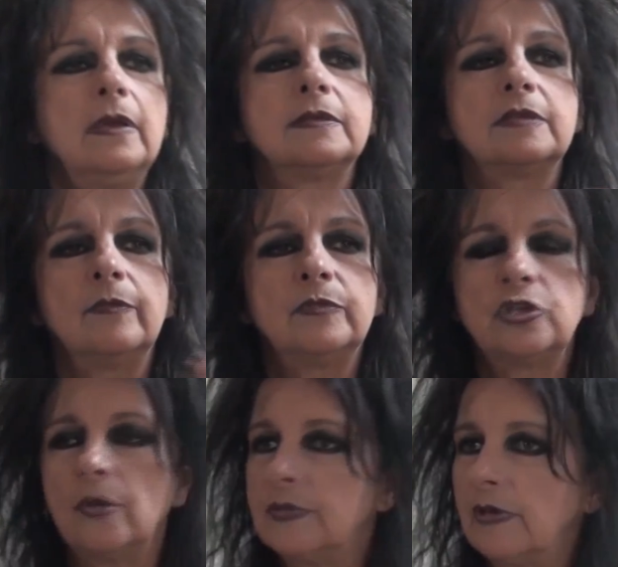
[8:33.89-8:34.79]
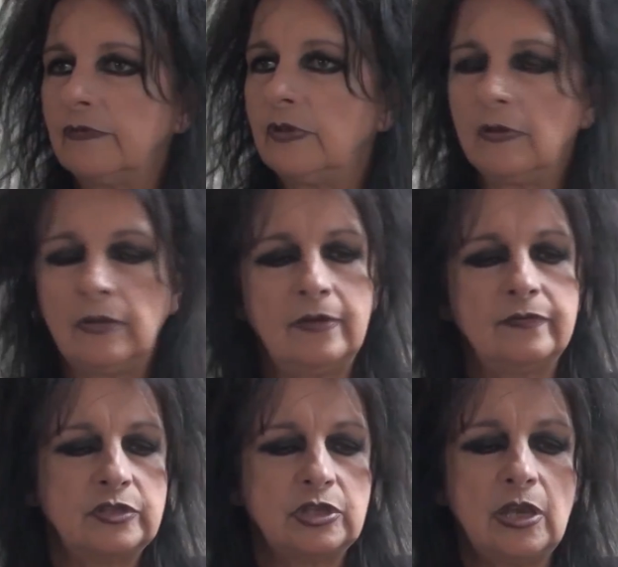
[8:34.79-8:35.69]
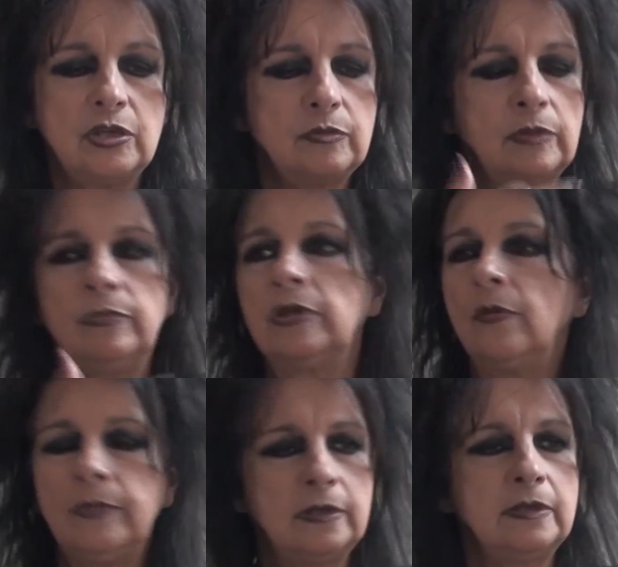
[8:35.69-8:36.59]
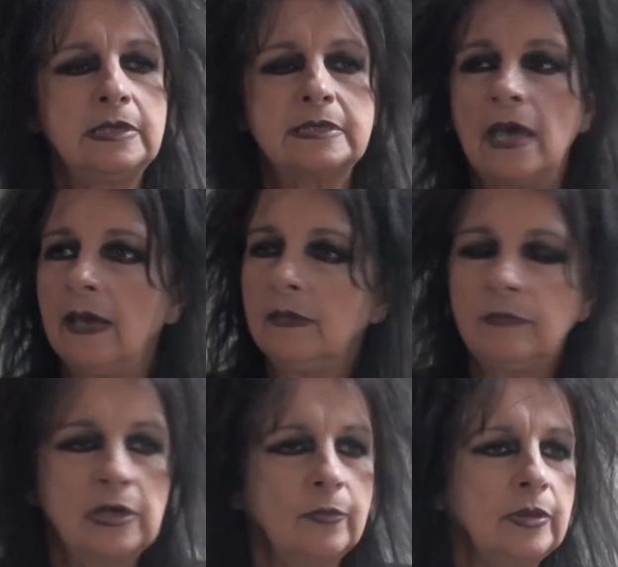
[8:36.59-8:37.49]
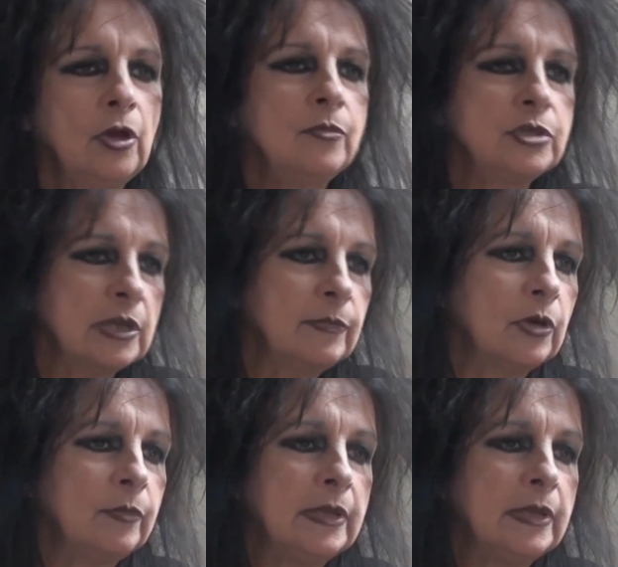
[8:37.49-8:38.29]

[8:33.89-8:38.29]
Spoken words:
some shops have changed, becoming design, becoming object,